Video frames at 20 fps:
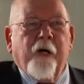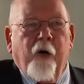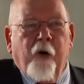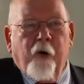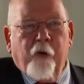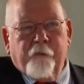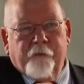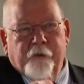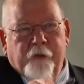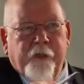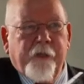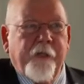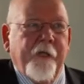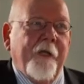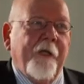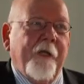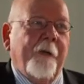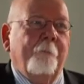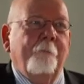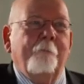over
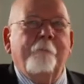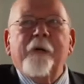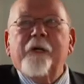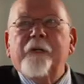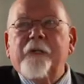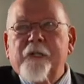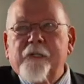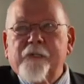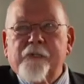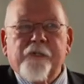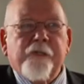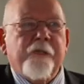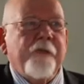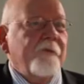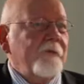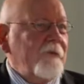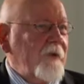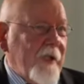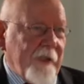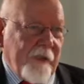mirrors
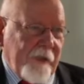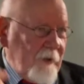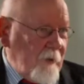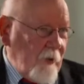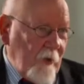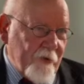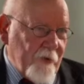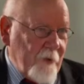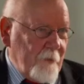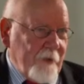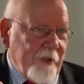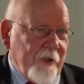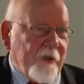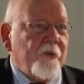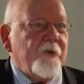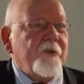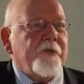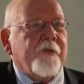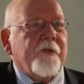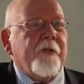that can also be
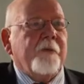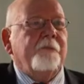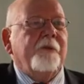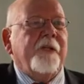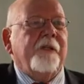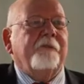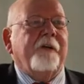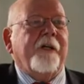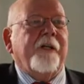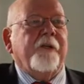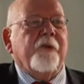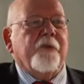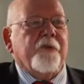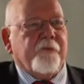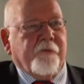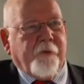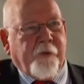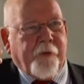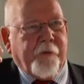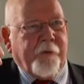used and be very
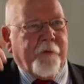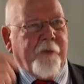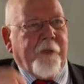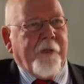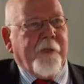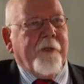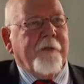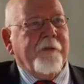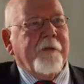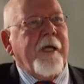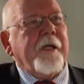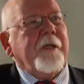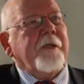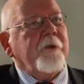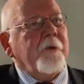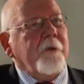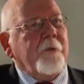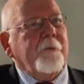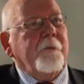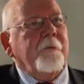useful.
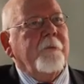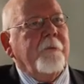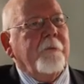Thank you.